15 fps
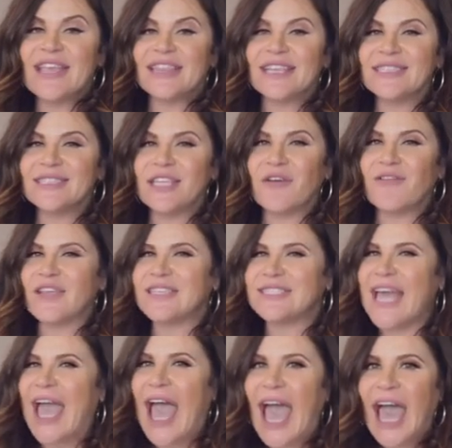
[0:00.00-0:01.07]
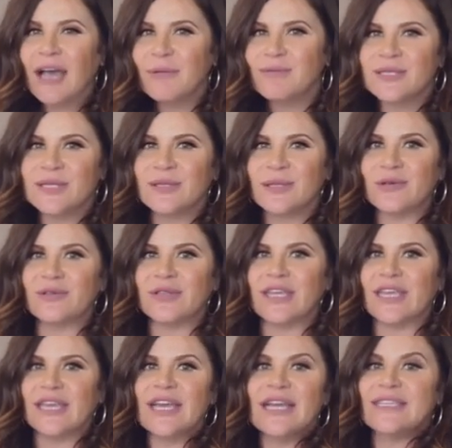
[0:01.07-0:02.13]
This stuff is
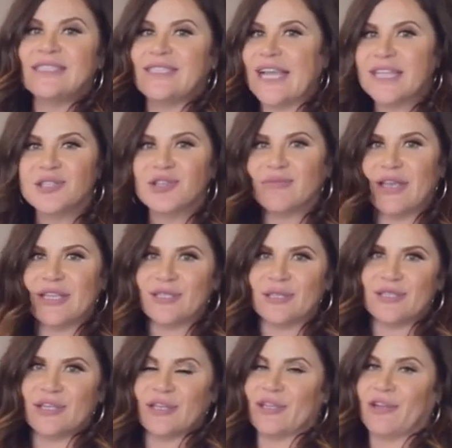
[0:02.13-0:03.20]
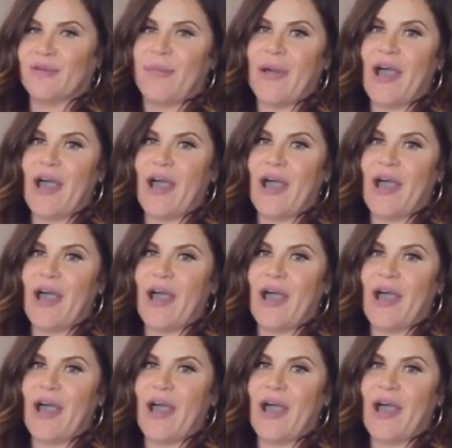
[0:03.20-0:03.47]
absolutely detrimental to your